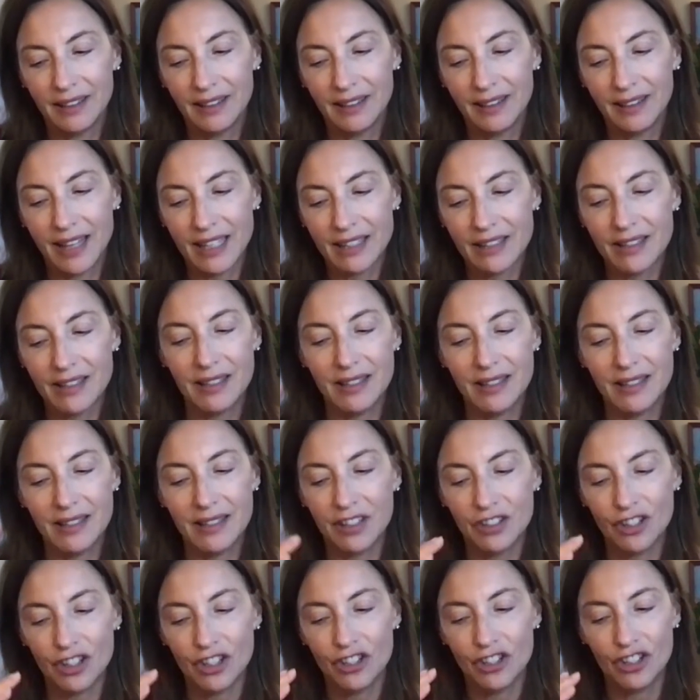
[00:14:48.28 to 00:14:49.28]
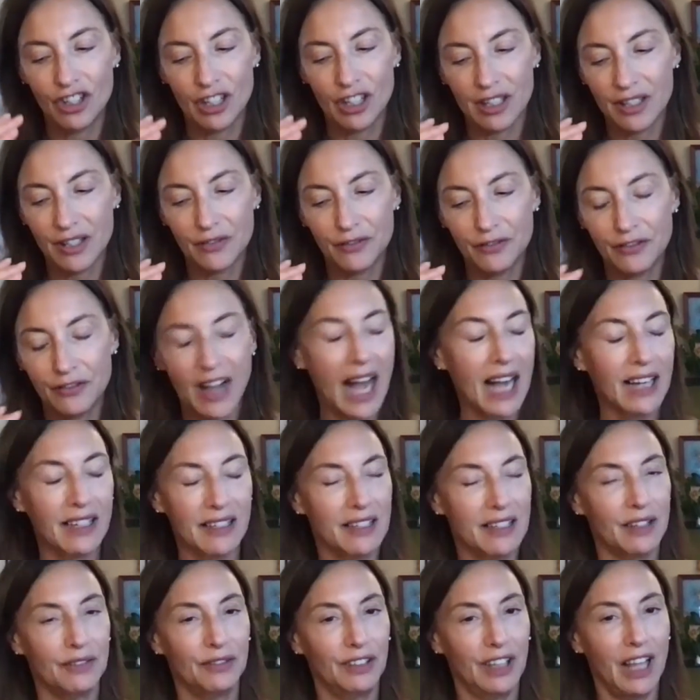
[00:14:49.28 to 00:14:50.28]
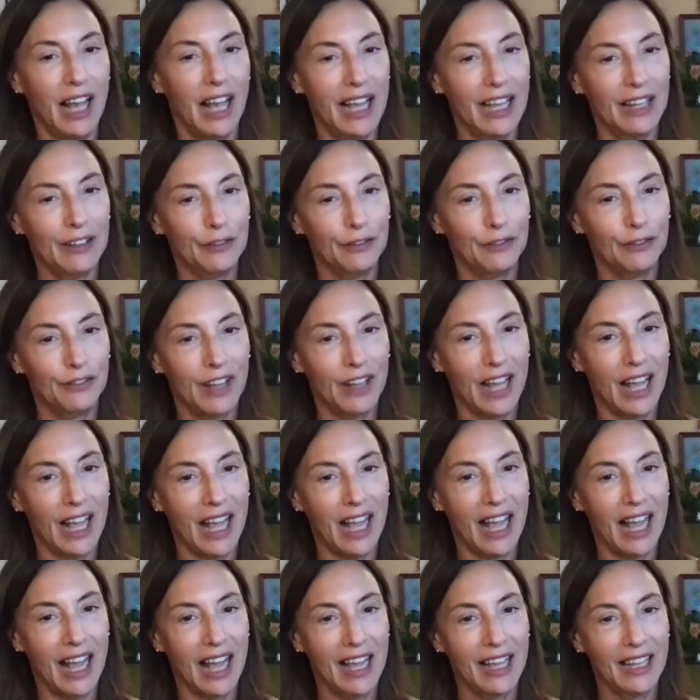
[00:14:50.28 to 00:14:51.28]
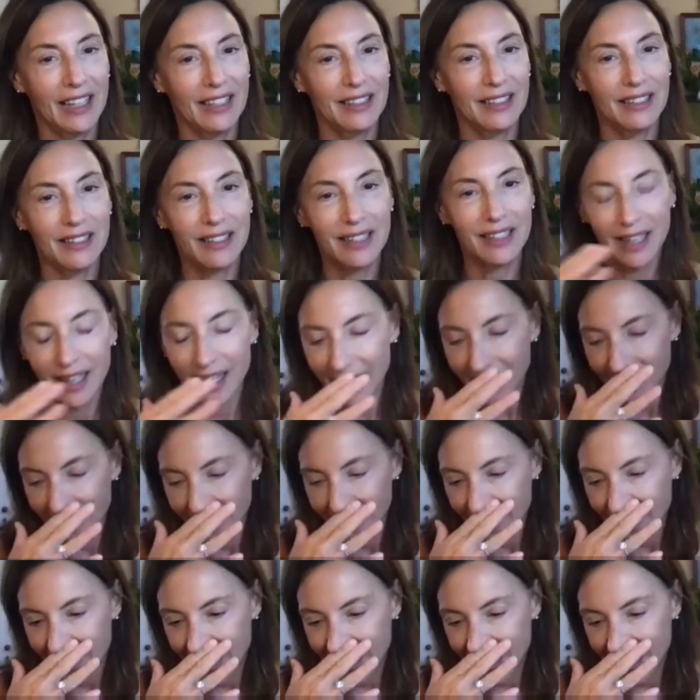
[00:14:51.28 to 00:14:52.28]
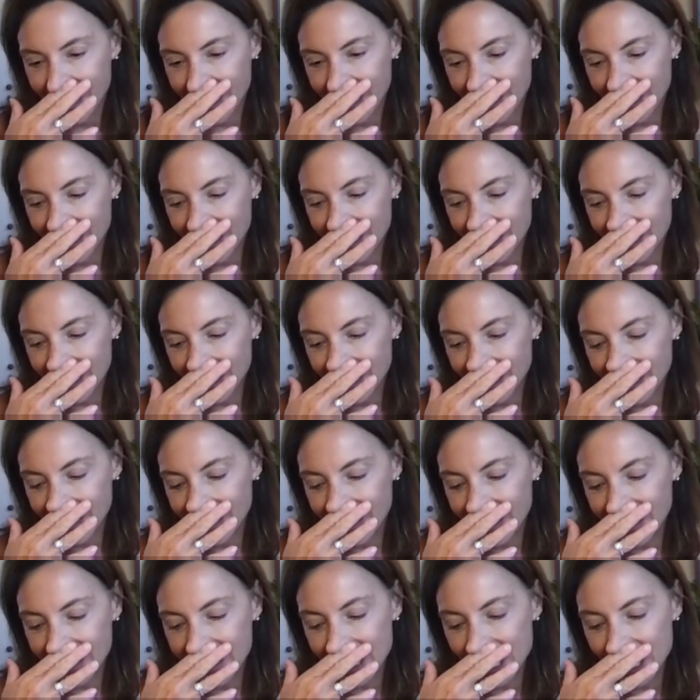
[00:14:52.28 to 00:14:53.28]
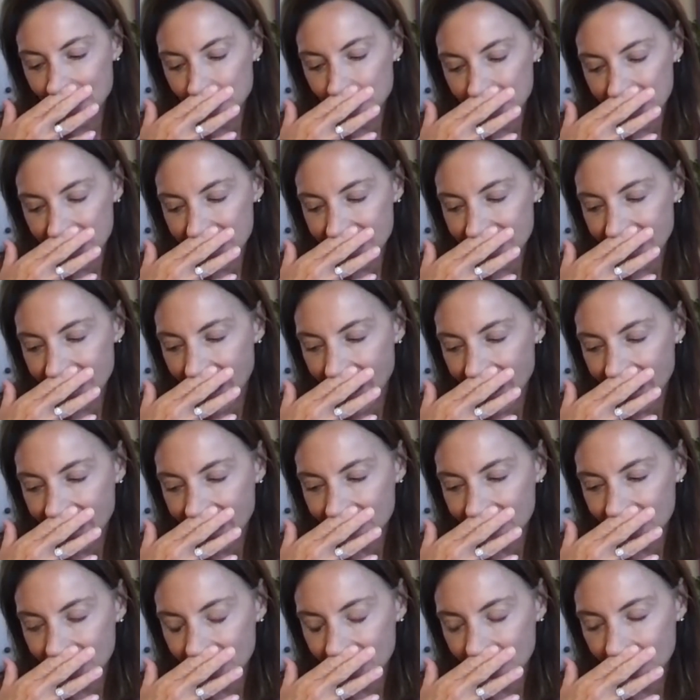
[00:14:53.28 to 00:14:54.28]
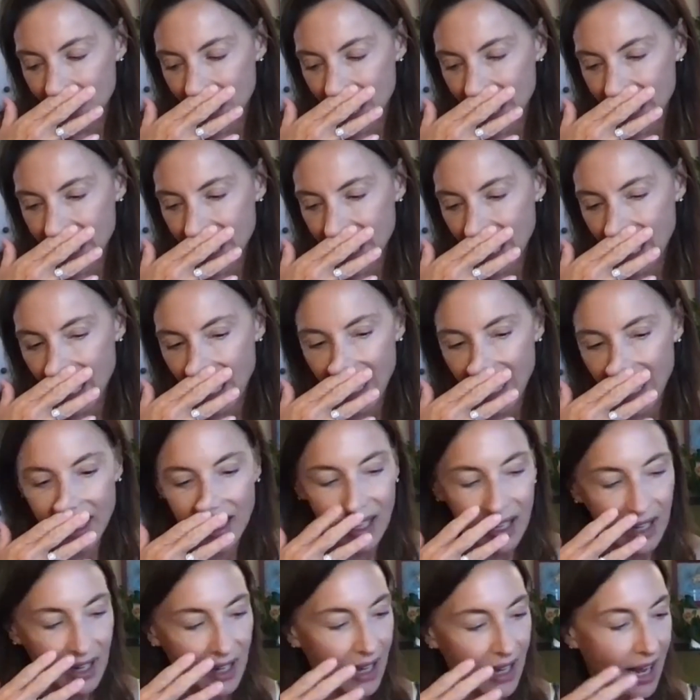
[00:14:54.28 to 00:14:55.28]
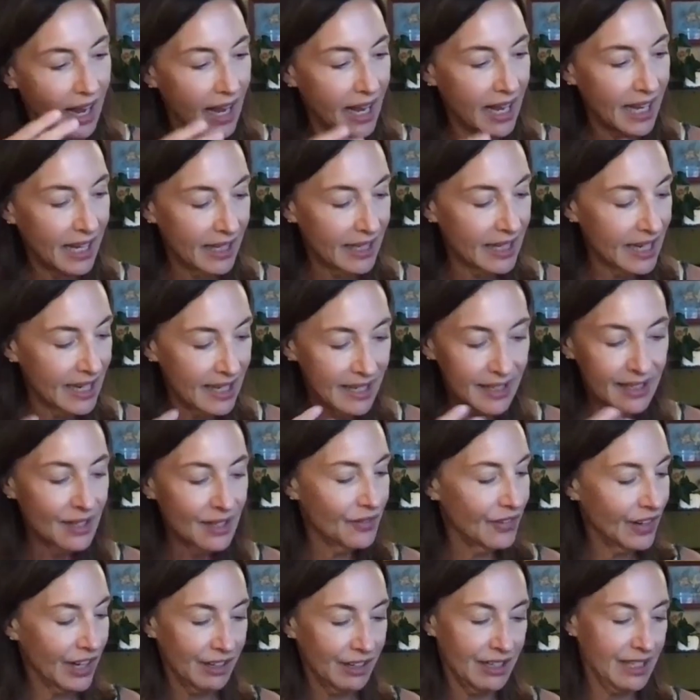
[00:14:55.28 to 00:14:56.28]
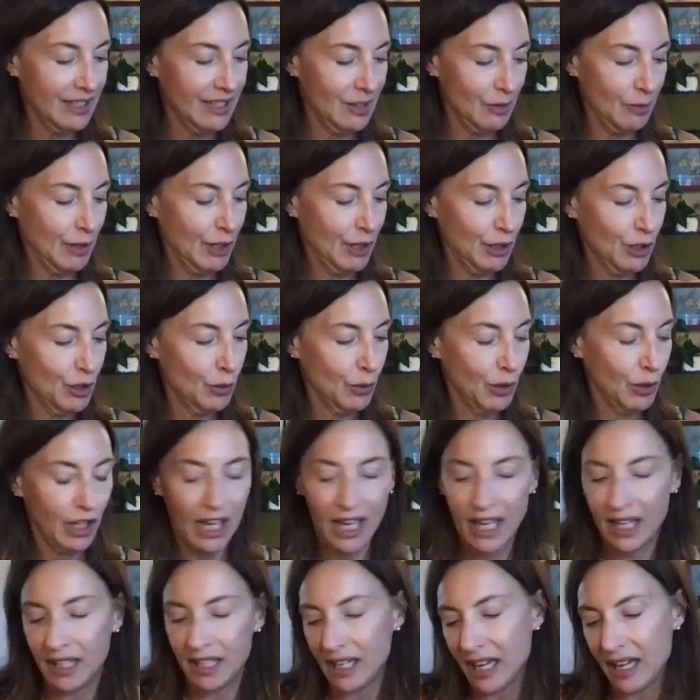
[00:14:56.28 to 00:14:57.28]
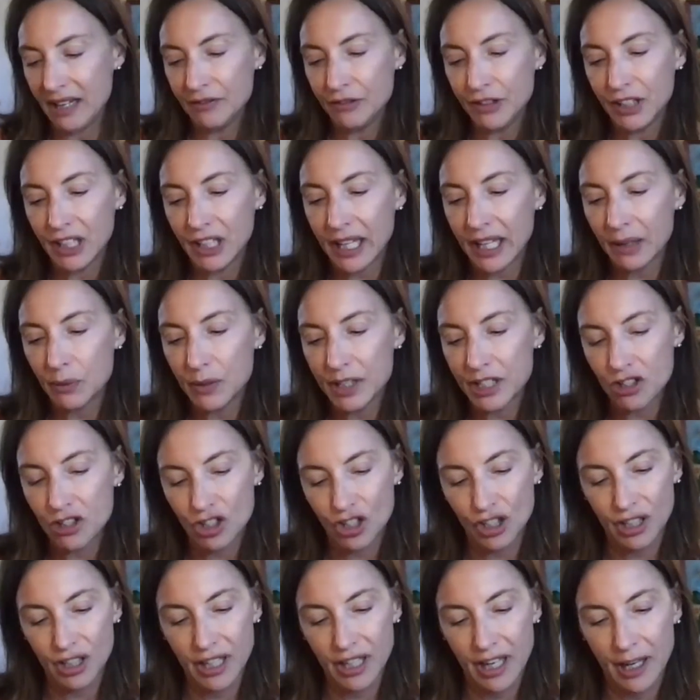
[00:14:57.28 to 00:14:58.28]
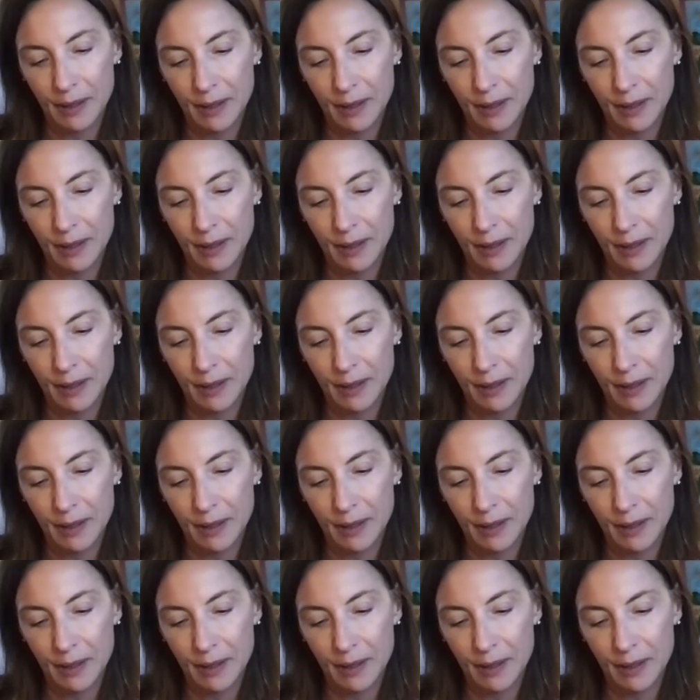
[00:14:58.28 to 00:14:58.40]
that's such a just fact of life. And the deep inside of you, it is very spiritual, and I feel like we should